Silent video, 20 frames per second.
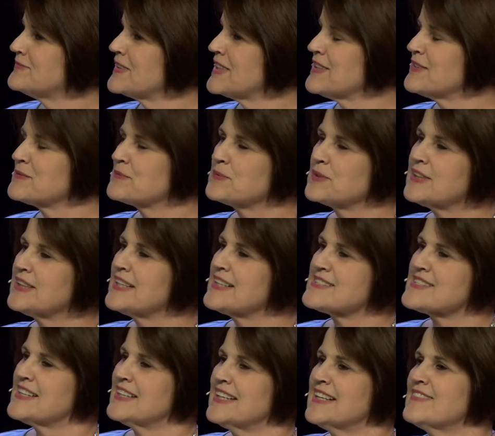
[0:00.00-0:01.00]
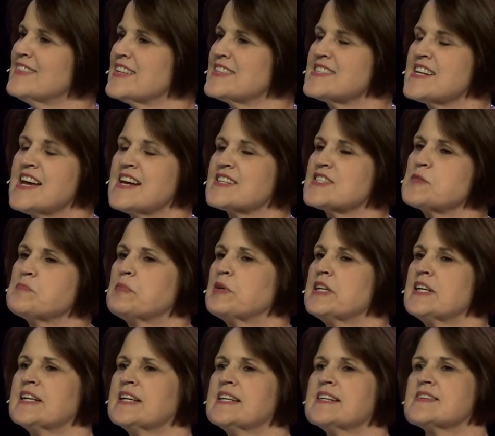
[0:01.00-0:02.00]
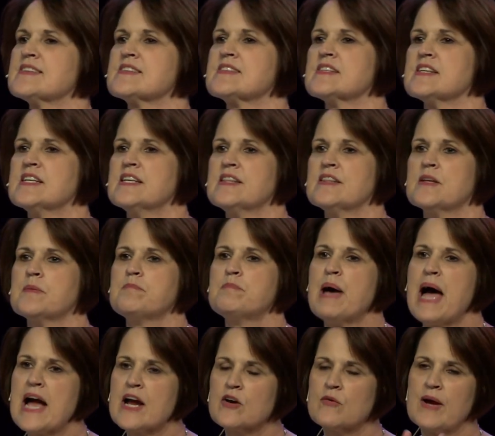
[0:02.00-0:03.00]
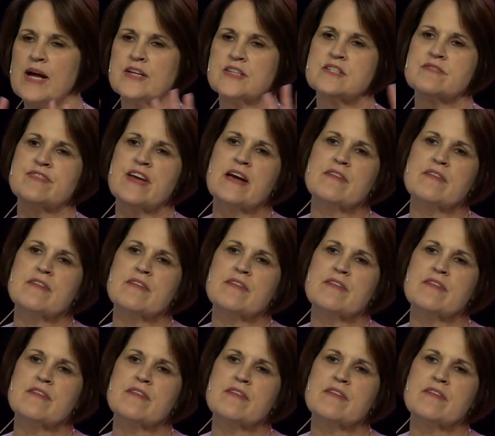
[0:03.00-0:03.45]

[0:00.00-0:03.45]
It really isn't in the text, but it is in the background of